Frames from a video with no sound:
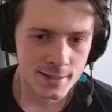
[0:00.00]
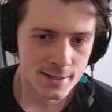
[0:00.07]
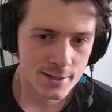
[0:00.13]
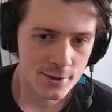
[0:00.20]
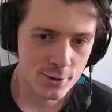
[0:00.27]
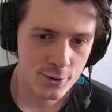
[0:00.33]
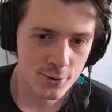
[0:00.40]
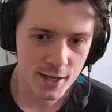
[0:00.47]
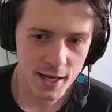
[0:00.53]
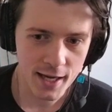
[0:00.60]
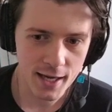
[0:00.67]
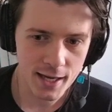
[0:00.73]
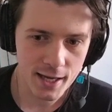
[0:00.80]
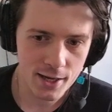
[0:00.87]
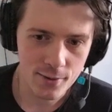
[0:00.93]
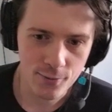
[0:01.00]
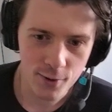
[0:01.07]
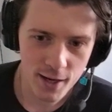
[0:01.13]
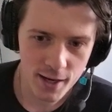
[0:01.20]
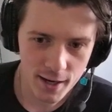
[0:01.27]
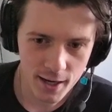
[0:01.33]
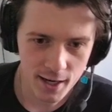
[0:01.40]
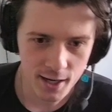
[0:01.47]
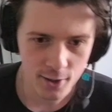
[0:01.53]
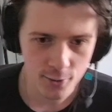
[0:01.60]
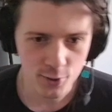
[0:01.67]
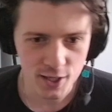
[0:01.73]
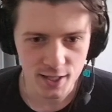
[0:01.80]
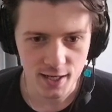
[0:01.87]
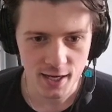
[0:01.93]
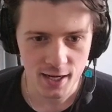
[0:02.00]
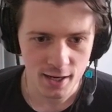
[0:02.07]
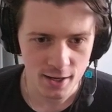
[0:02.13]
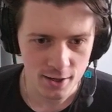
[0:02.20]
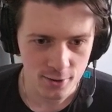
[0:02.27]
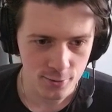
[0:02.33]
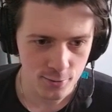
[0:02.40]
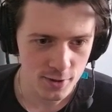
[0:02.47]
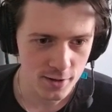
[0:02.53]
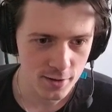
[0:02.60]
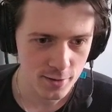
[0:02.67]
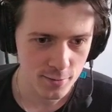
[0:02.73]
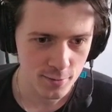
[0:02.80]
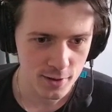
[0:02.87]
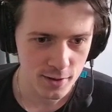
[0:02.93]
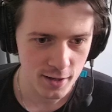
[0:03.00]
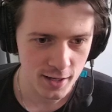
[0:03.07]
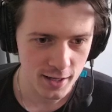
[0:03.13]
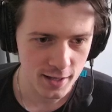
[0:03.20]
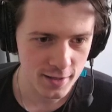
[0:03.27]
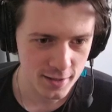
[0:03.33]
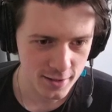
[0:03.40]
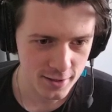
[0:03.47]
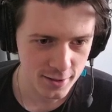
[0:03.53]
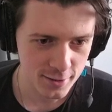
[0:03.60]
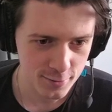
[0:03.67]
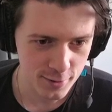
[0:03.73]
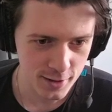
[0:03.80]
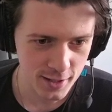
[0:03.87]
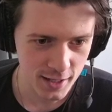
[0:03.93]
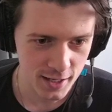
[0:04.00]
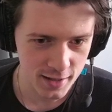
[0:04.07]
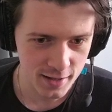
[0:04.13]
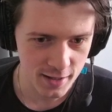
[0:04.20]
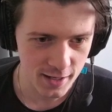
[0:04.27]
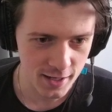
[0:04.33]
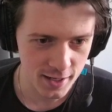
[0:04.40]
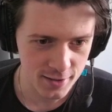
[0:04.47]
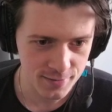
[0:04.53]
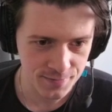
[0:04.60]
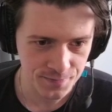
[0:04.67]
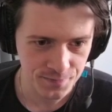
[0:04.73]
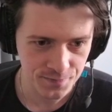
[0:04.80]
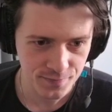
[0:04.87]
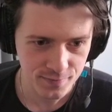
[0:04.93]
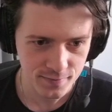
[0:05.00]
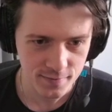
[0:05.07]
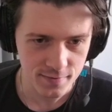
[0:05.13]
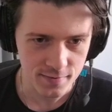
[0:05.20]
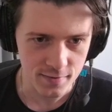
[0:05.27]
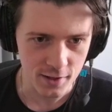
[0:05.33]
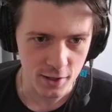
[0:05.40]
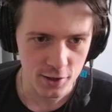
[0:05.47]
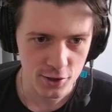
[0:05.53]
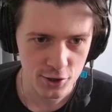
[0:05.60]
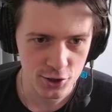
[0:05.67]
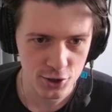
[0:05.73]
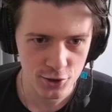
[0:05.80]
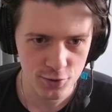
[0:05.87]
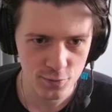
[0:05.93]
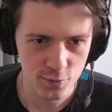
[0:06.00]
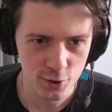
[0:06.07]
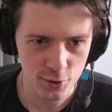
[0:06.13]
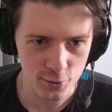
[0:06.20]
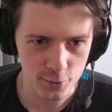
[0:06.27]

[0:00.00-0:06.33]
Okay, where are we now? We're getting there. Ju Wu,